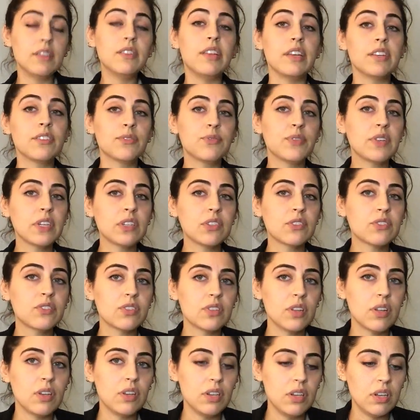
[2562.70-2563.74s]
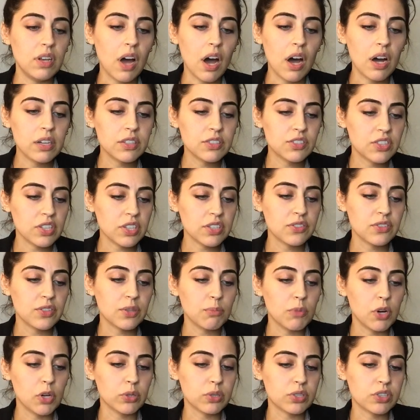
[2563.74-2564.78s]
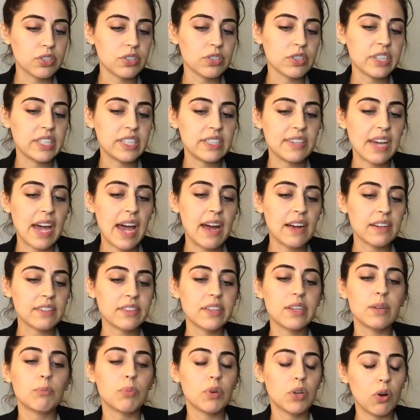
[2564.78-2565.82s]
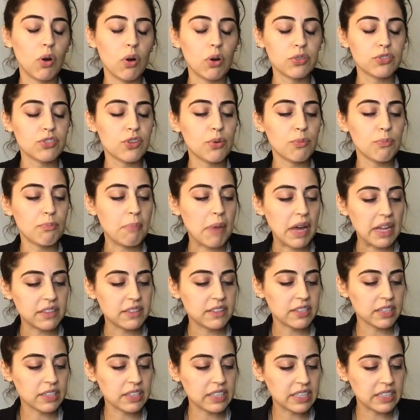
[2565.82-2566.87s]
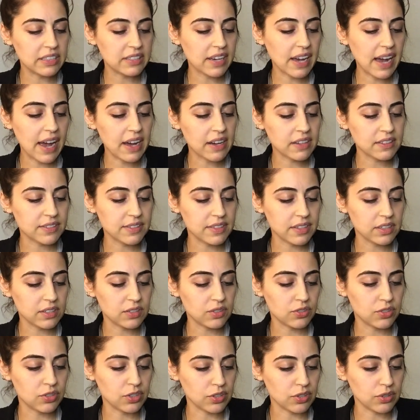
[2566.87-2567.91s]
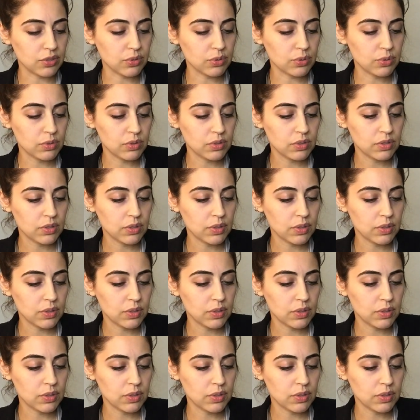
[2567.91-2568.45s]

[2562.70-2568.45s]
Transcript: this feels not just emotionally taxing, but also mentally taxing too.